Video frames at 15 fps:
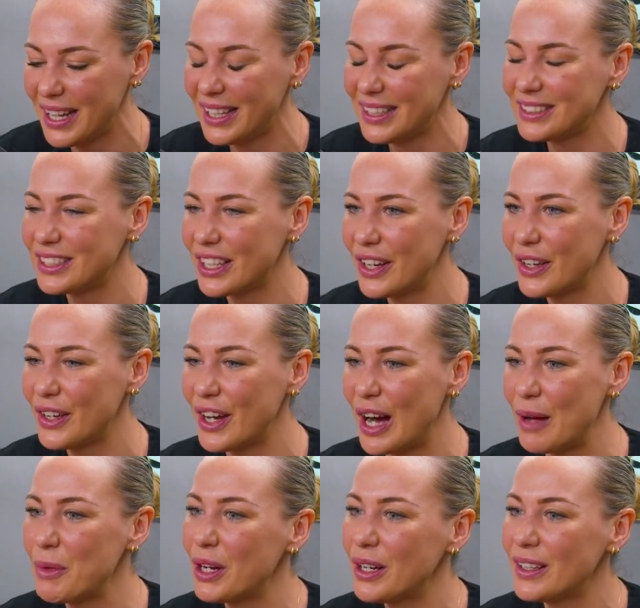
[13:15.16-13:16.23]
So
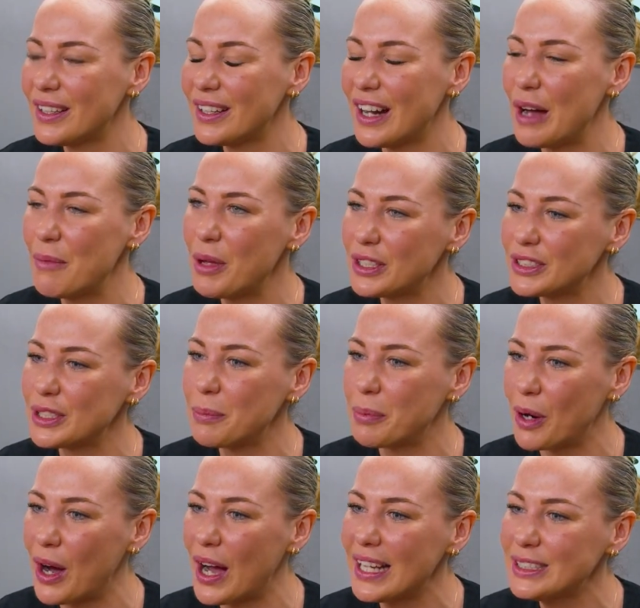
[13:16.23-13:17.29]
I'm not
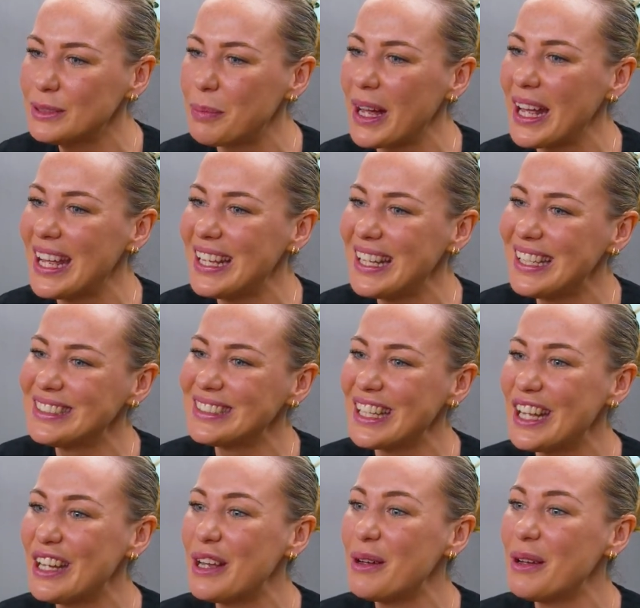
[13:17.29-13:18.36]
surprised, but it is,
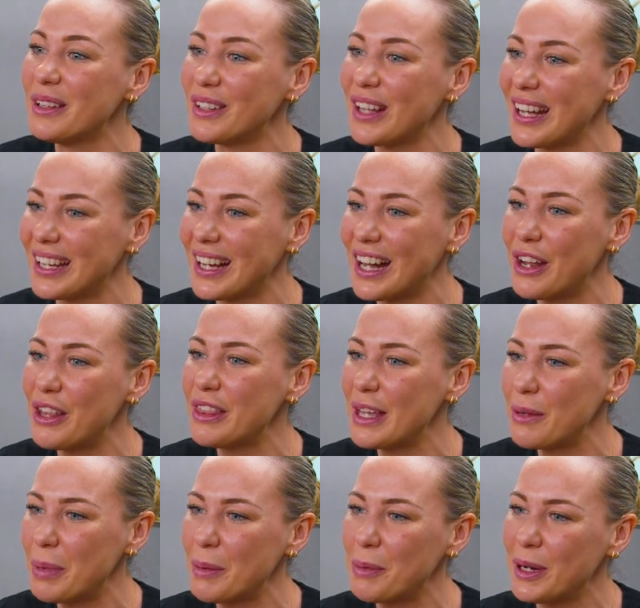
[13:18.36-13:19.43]
I don't
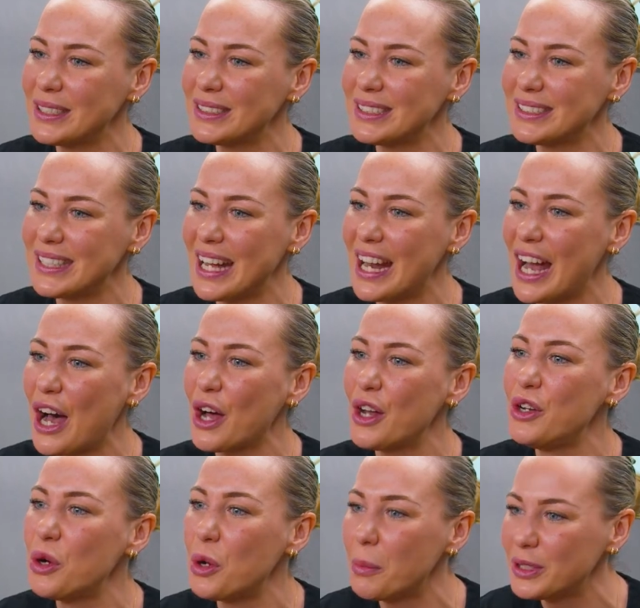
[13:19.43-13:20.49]
think people understand how
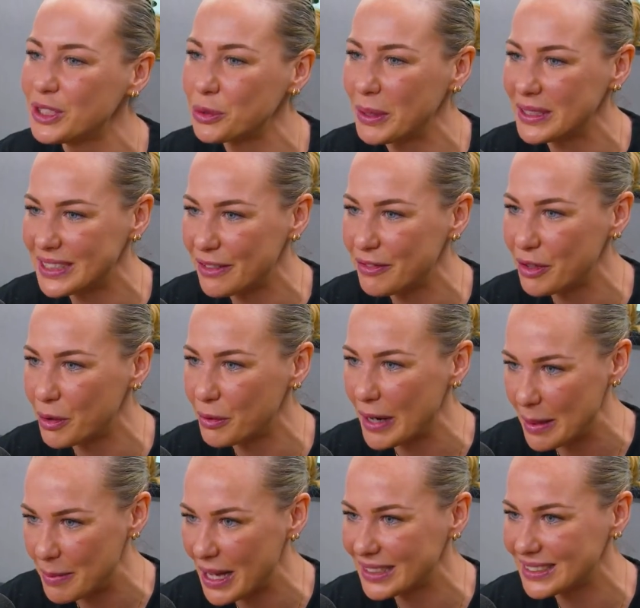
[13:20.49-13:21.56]
enormous 24
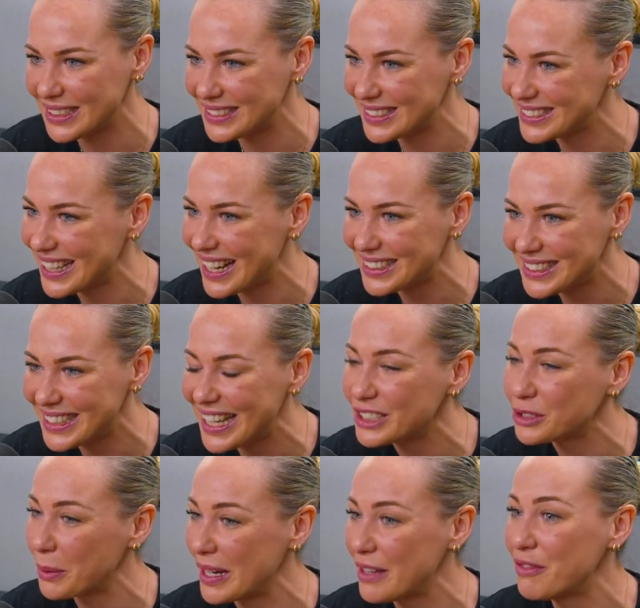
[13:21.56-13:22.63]
rebounds is. It's hard to
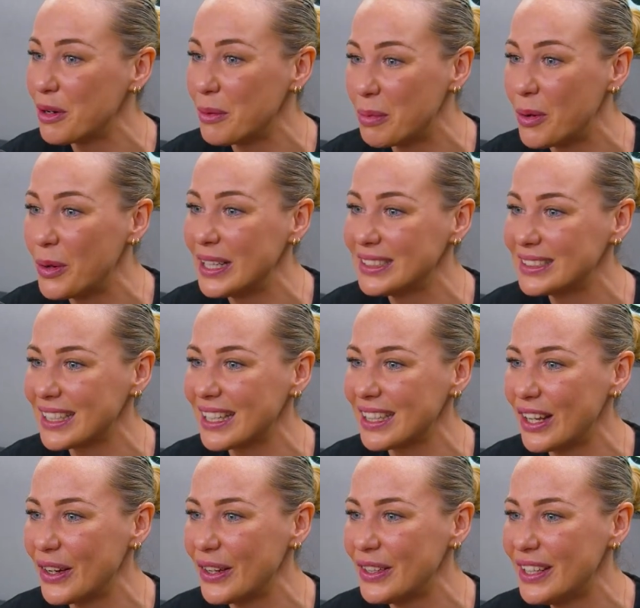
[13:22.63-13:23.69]
get 24 points, let
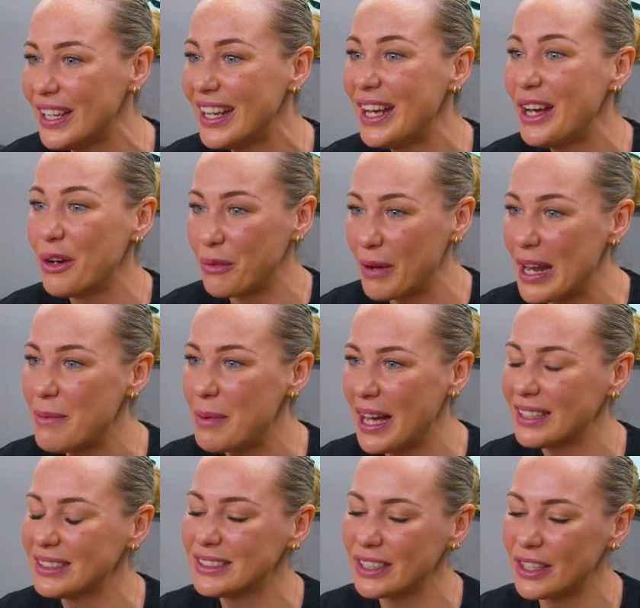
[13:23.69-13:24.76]
alone
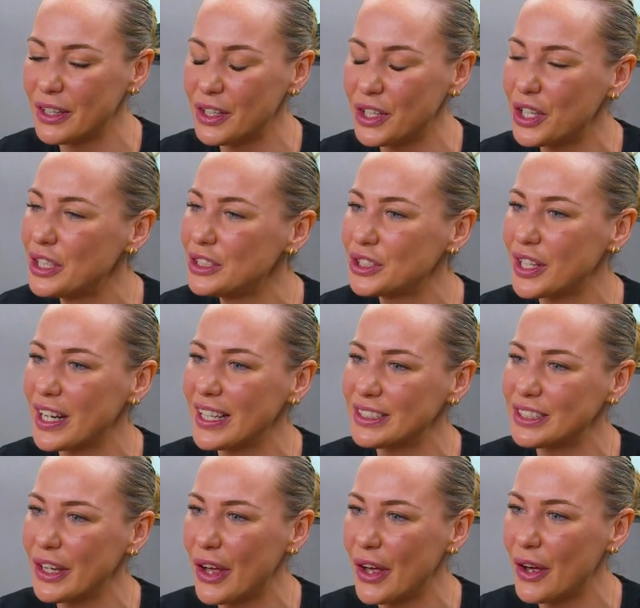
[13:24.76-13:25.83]
rebounds. So huge credit
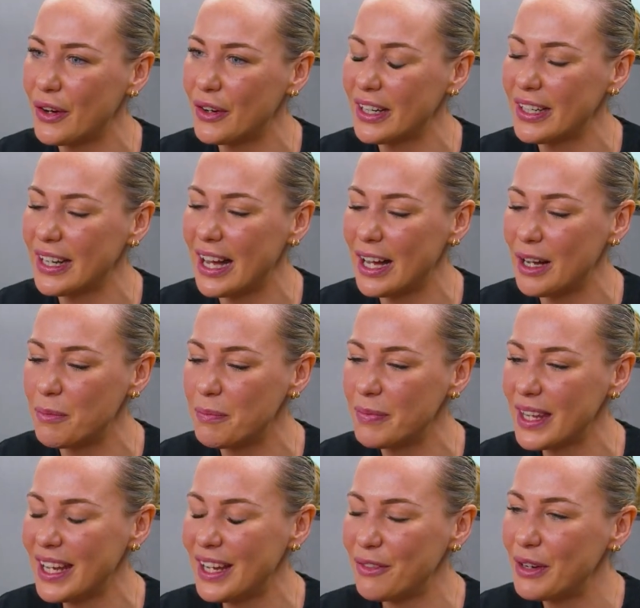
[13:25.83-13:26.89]
to her, and
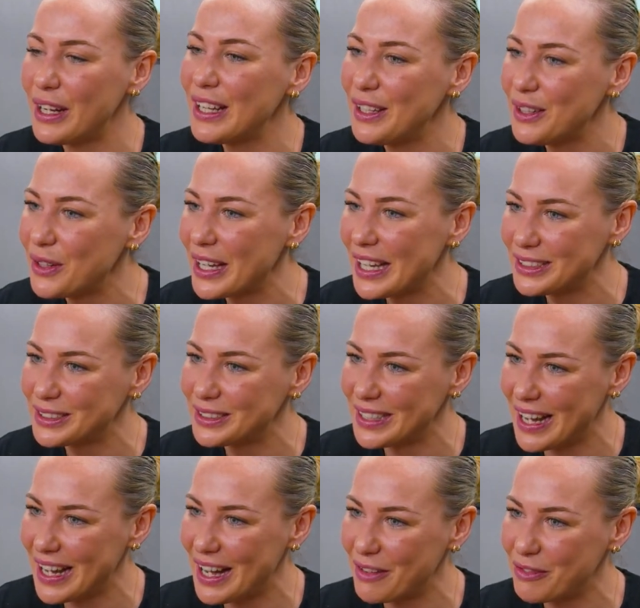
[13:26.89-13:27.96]
really looking
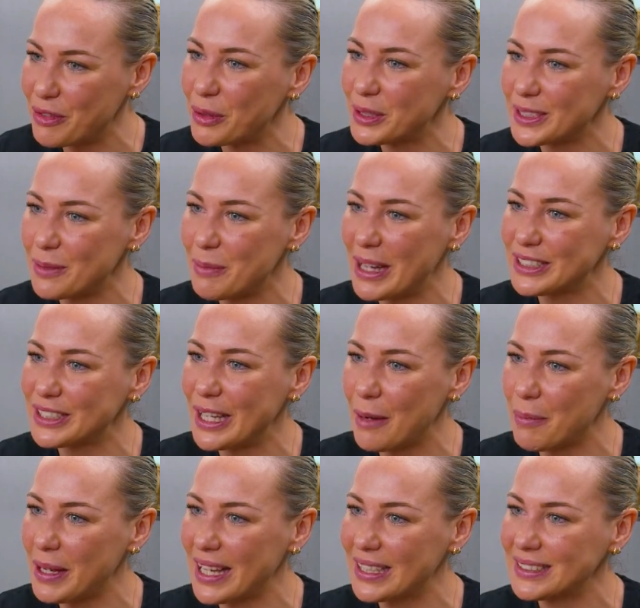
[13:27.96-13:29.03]
forward to matching
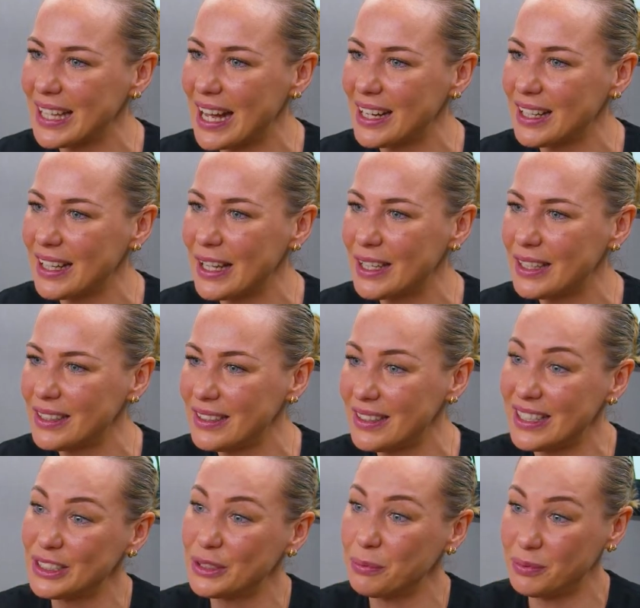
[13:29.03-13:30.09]
up against Annalee
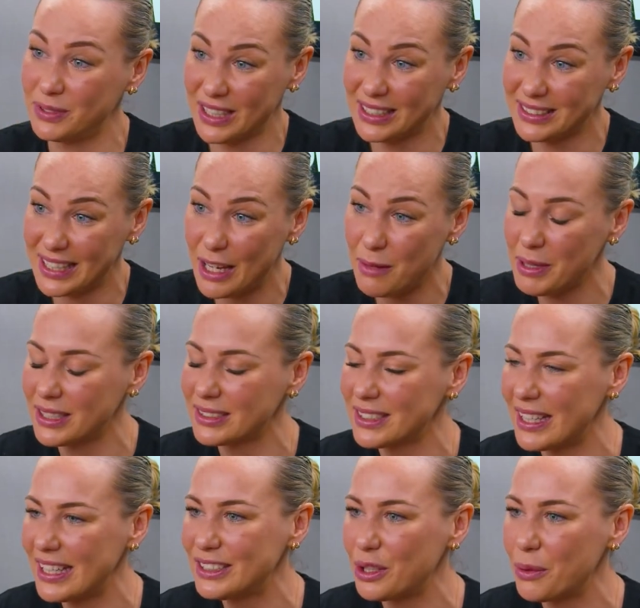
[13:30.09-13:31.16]
this Sunday, because
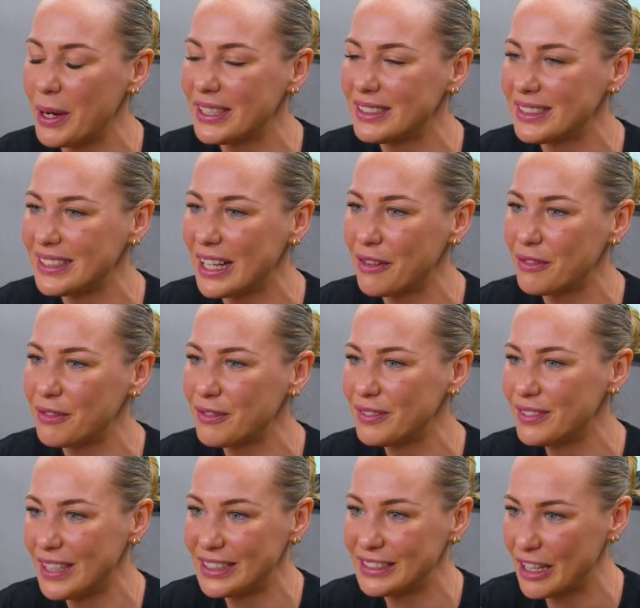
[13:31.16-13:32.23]
it is always a tough
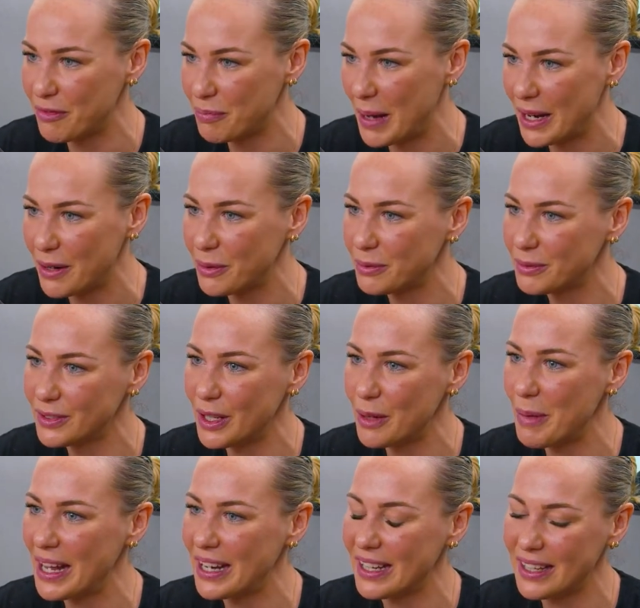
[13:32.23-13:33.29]
battle, no
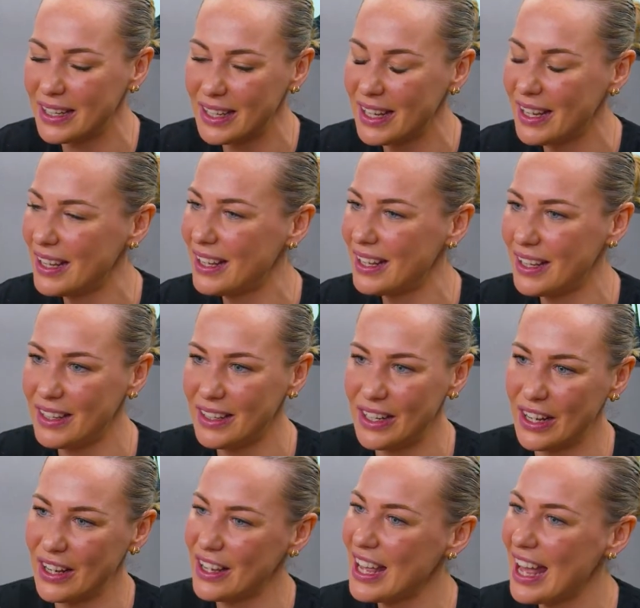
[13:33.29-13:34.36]
matter,
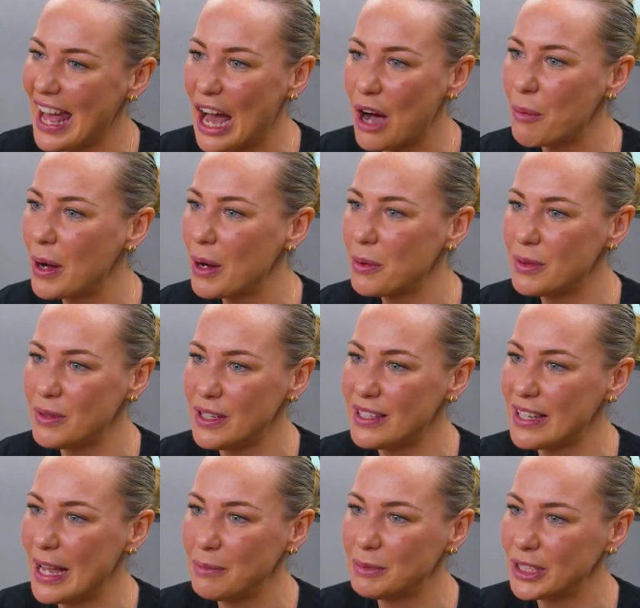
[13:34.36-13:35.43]
how well your
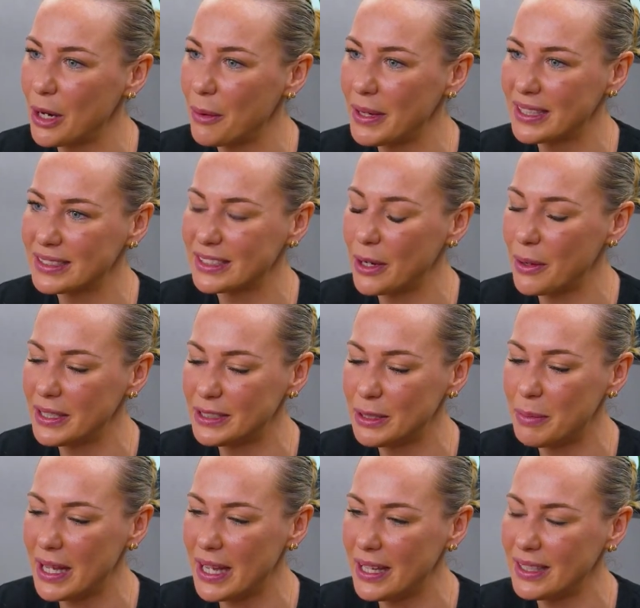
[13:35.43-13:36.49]
team's going. It's going to
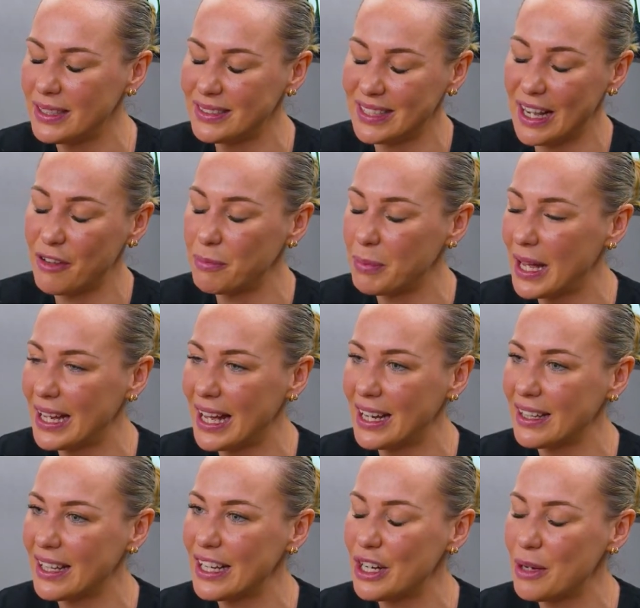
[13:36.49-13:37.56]
be tough playing
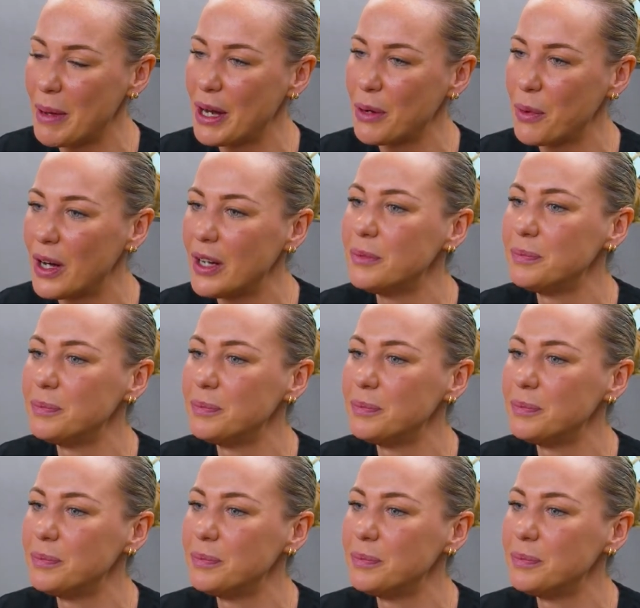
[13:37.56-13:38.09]
Annalee no matter what.